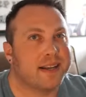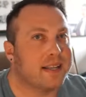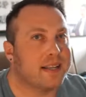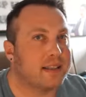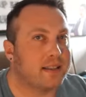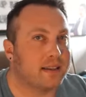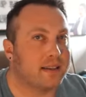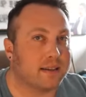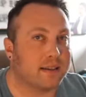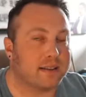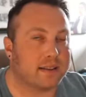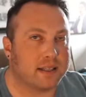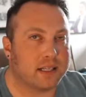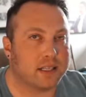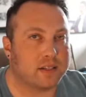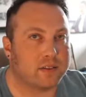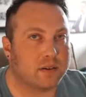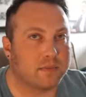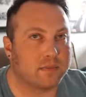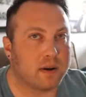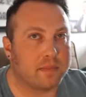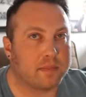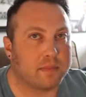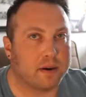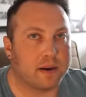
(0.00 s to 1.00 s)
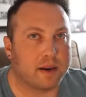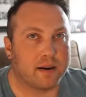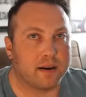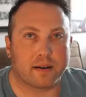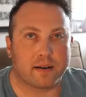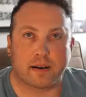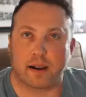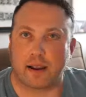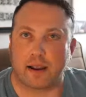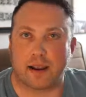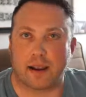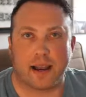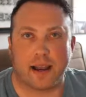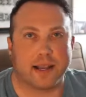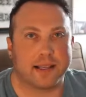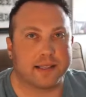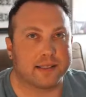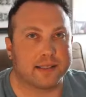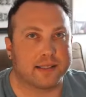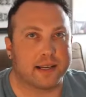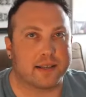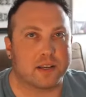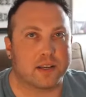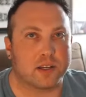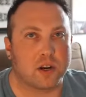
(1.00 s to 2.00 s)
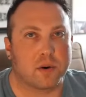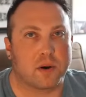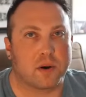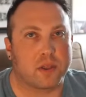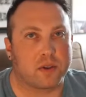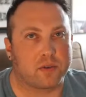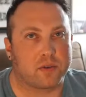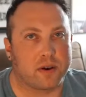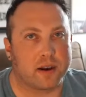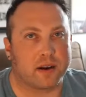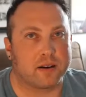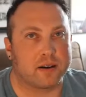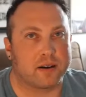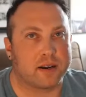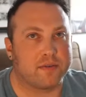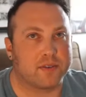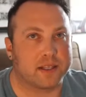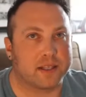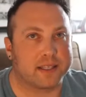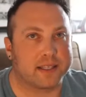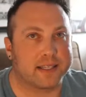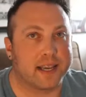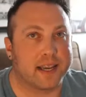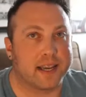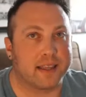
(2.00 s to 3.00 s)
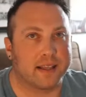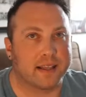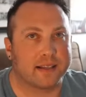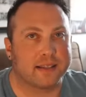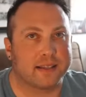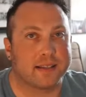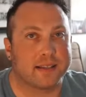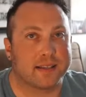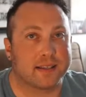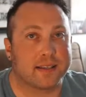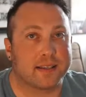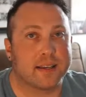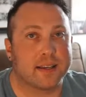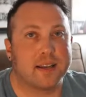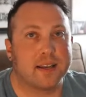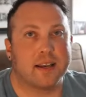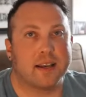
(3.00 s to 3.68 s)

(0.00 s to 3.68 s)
The other thing to remember here, and I hesitate to go on the record even saying this, is,